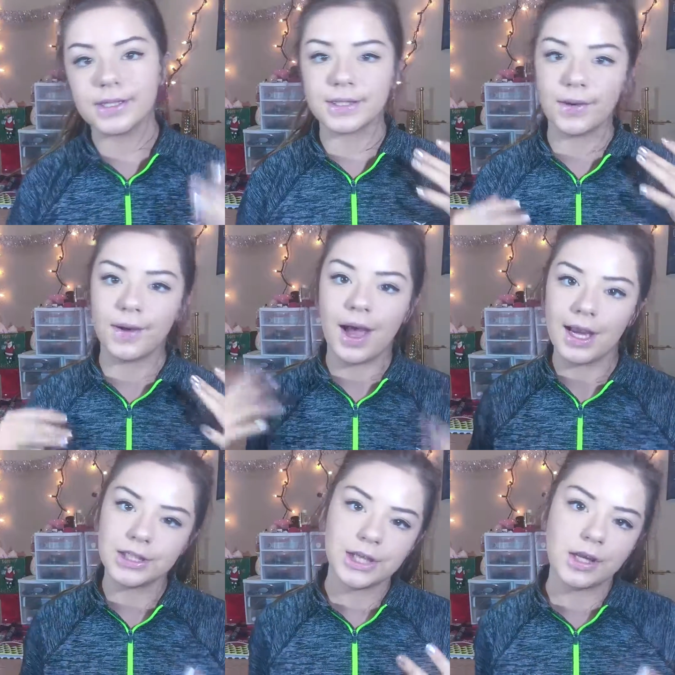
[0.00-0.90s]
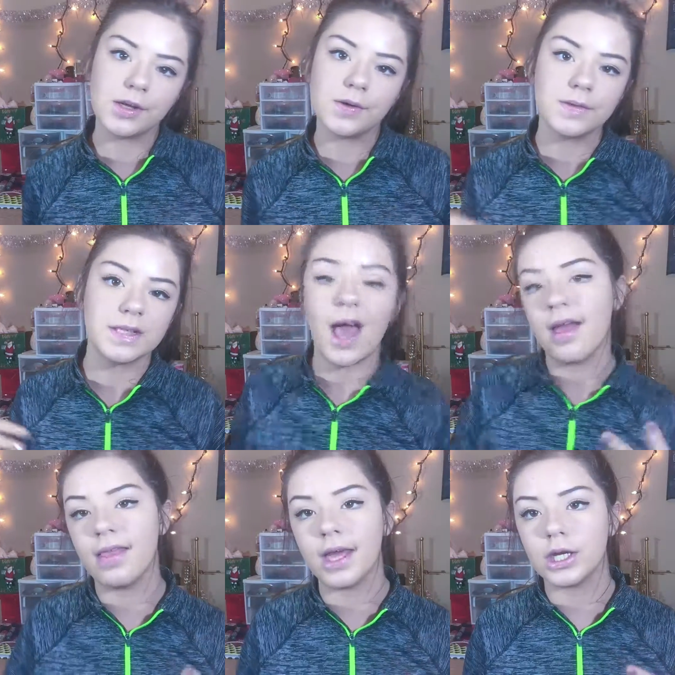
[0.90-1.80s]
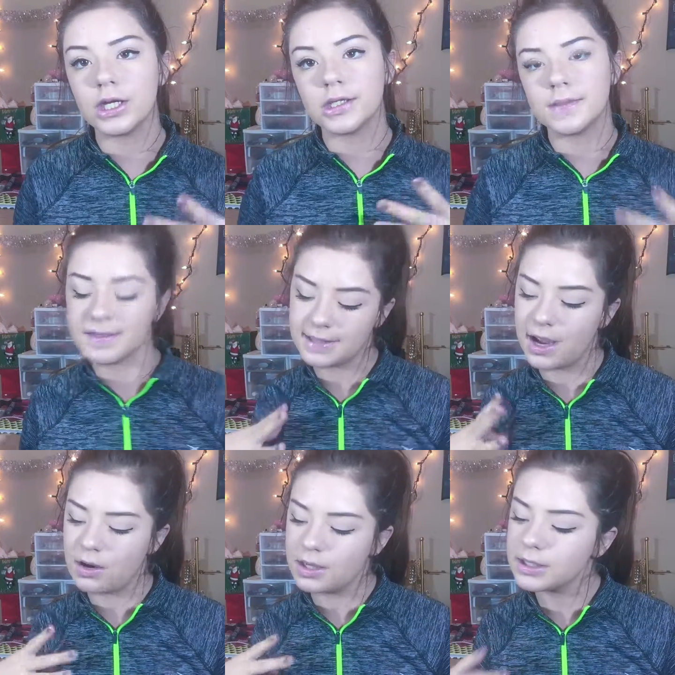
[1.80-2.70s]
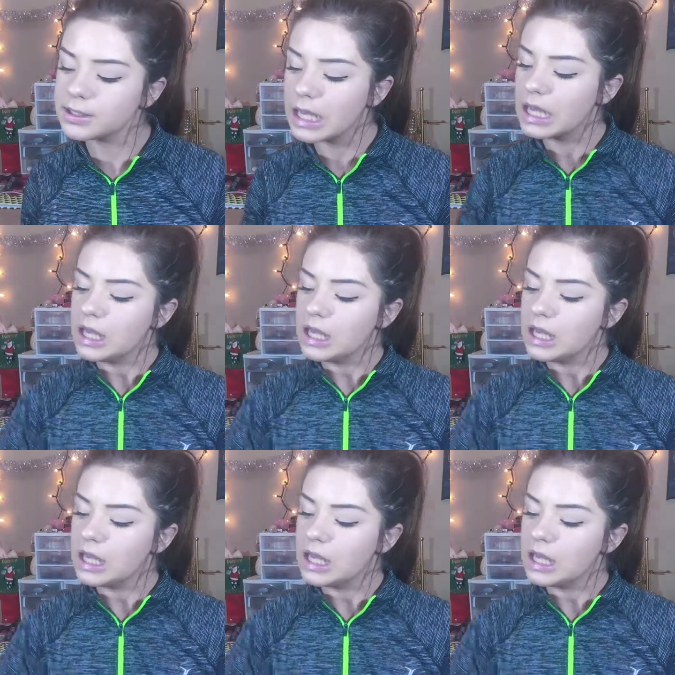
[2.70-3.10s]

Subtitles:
so eyeshadows, eyeliners, mascaras.